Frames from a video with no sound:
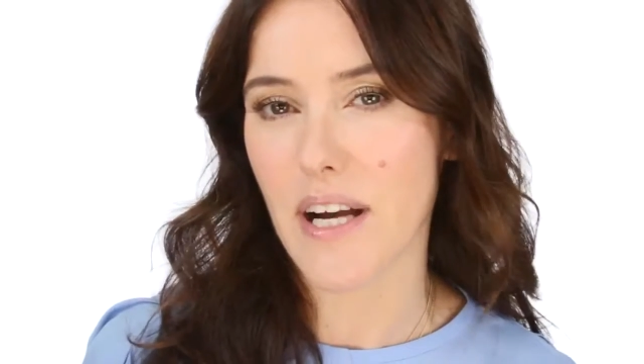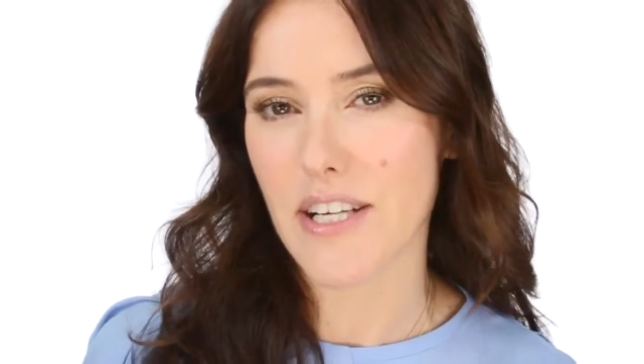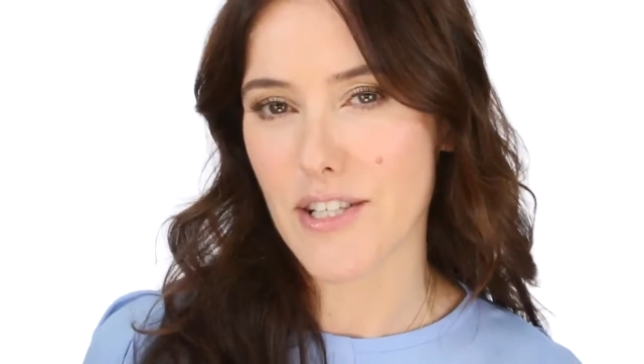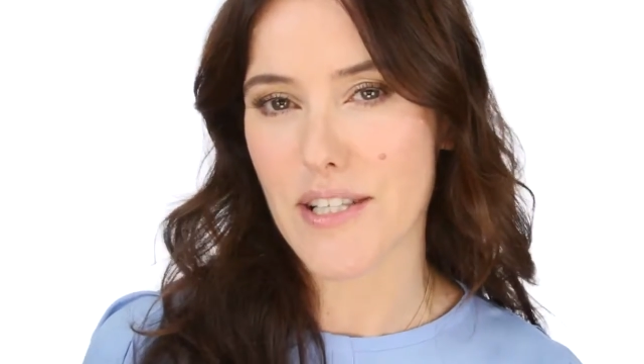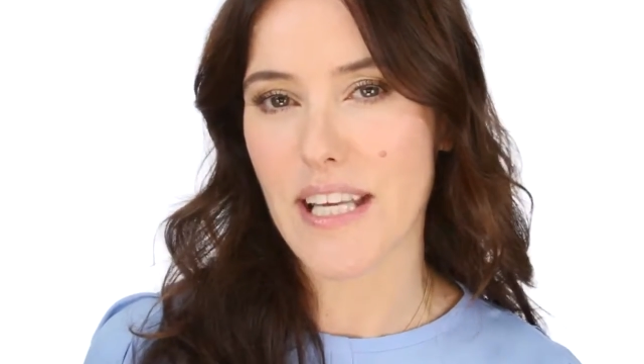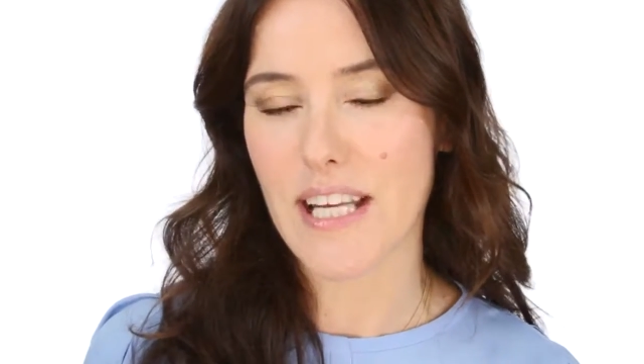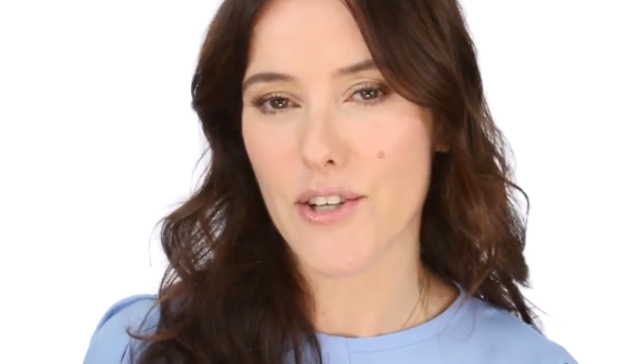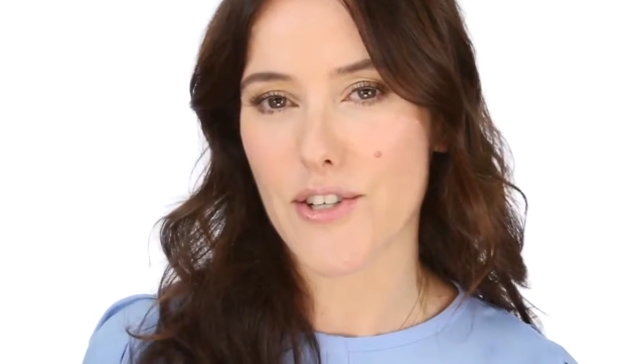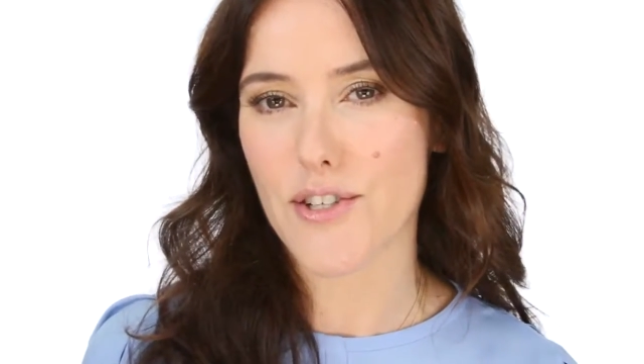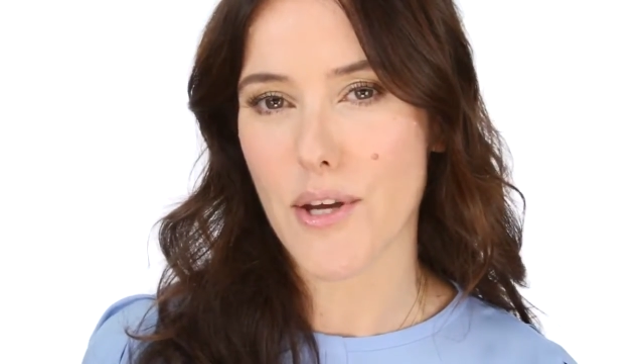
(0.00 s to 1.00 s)
I just think it
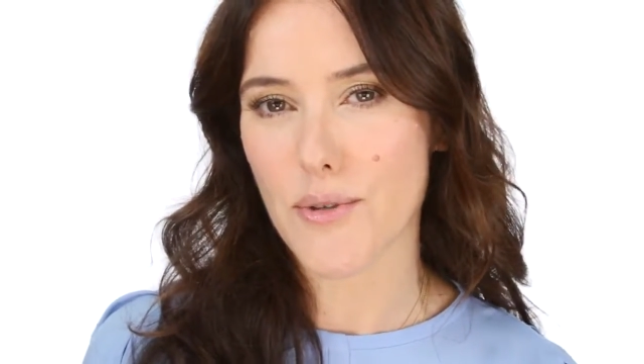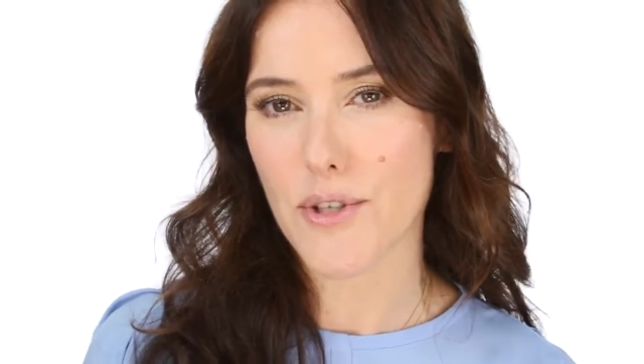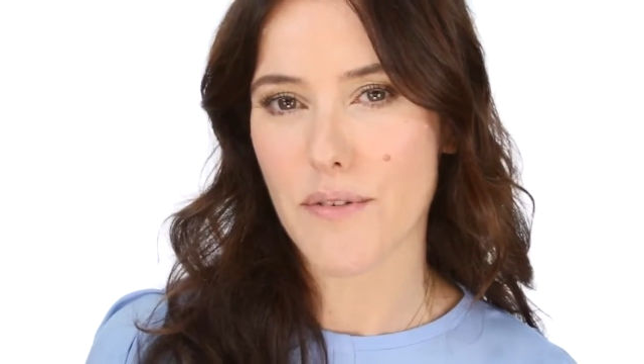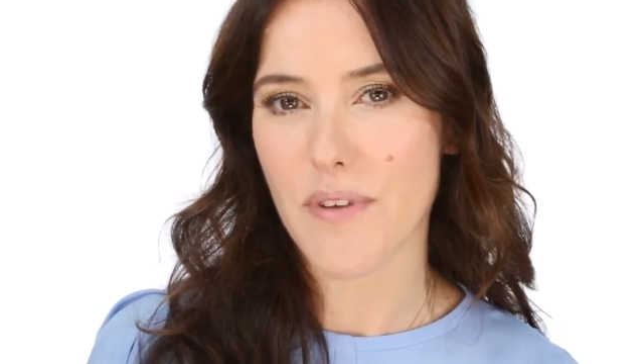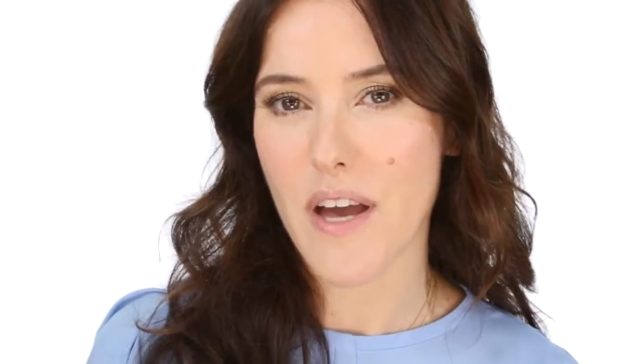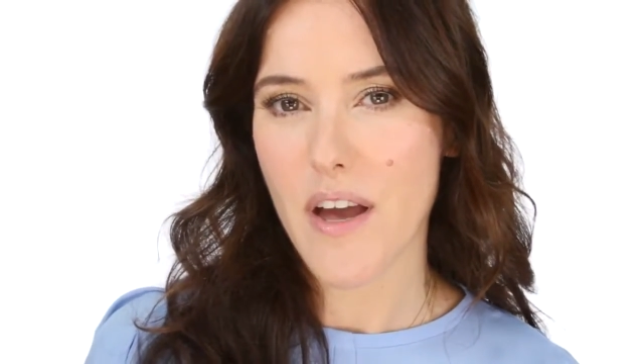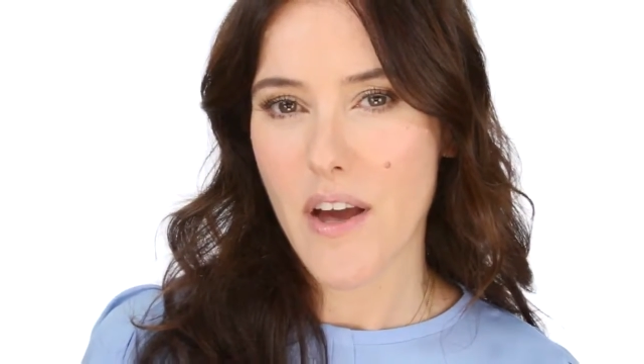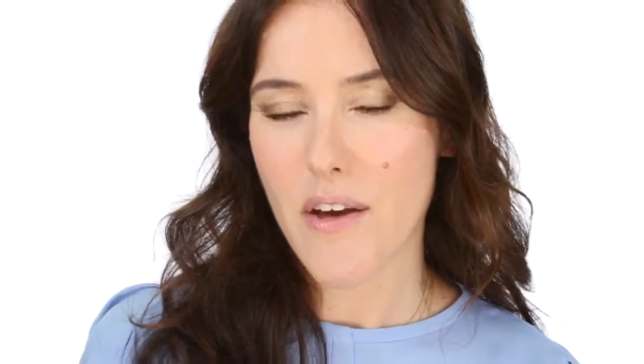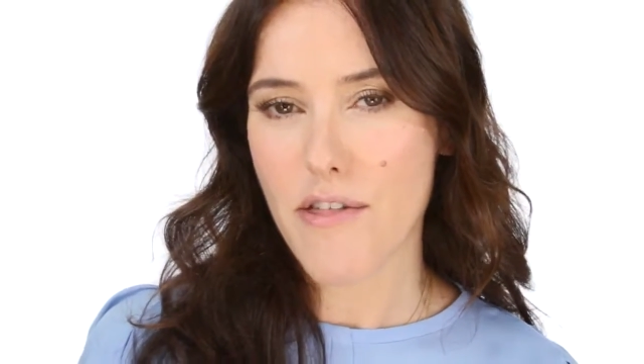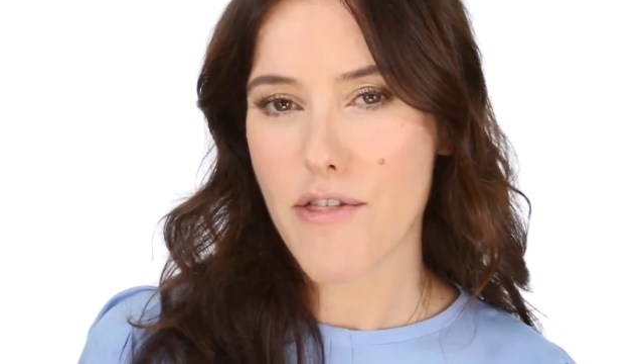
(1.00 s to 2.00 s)
looks so sort of
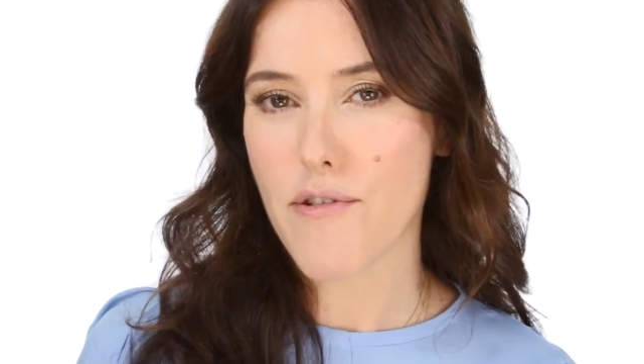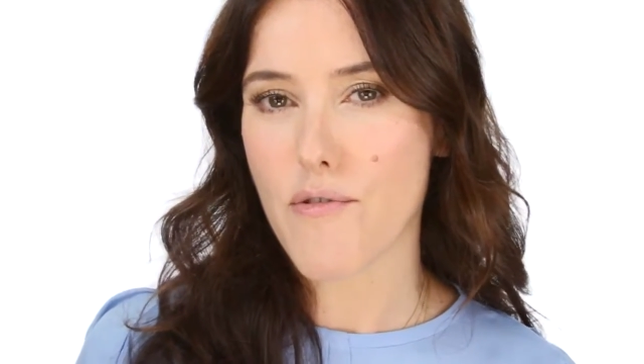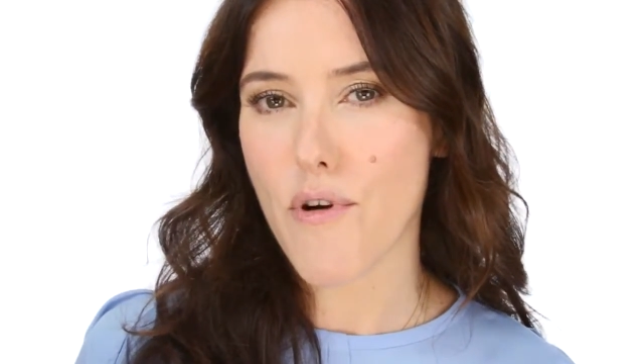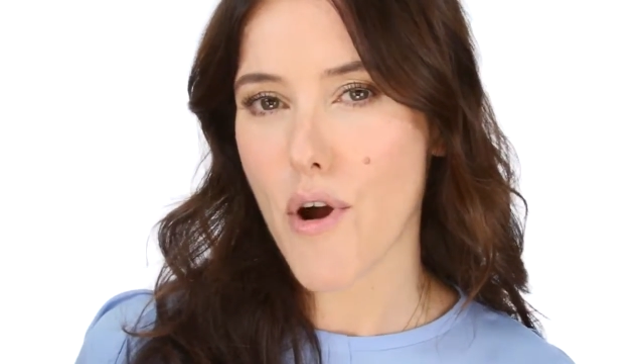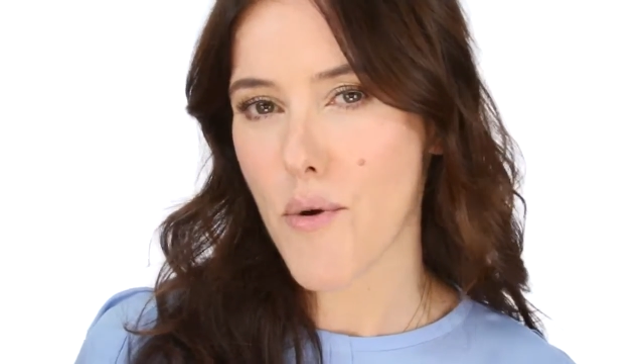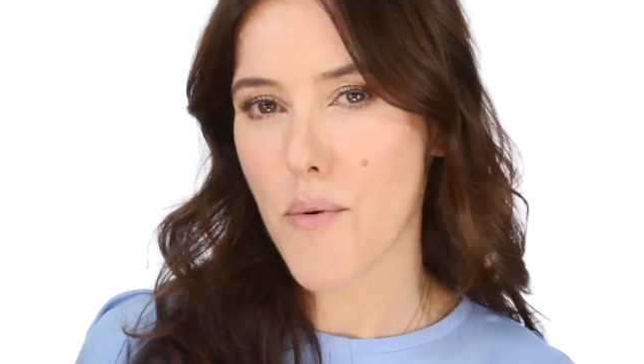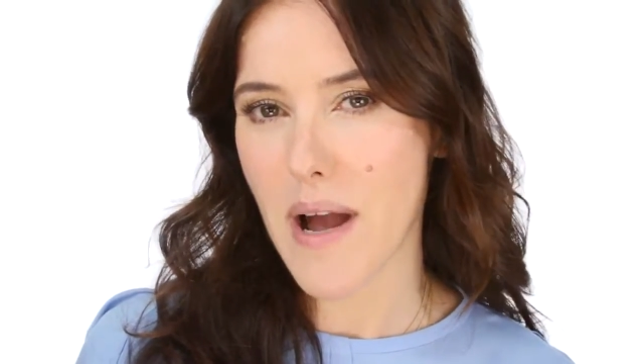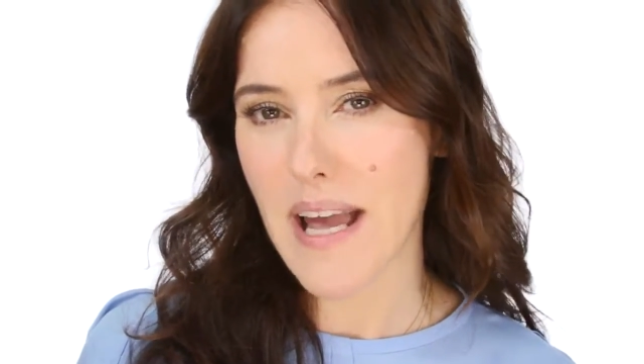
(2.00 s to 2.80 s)
throwaway